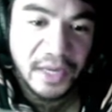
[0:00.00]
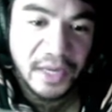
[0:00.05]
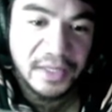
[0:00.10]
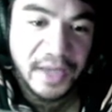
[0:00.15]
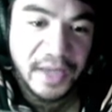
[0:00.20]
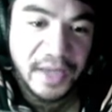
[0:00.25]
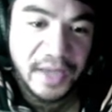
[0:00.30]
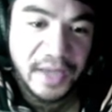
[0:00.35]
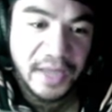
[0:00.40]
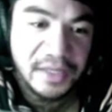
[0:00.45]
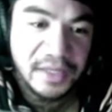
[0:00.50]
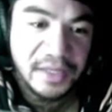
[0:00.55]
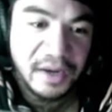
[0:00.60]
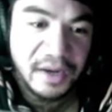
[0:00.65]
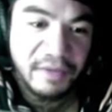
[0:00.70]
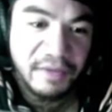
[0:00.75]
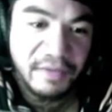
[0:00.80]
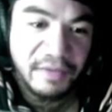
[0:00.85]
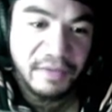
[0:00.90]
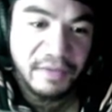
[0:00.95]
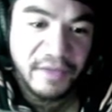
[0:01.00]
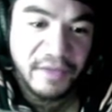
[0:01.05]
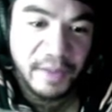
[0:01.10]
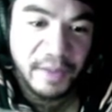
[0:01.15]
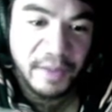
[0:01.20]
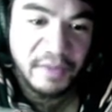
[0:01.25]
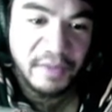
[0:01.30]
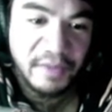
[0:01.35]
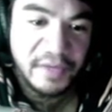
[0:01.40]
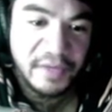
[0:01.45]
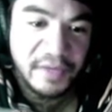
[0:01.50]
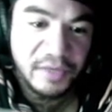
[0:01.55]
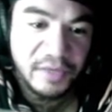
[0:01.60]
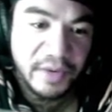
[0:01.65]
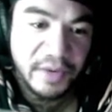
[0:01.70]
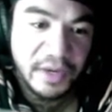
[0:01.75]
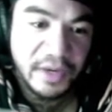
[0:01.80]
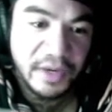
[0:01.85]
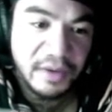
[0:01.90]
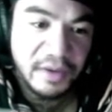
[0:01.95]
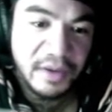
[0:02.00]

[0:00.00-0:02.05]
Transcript: cast off the family of Israel,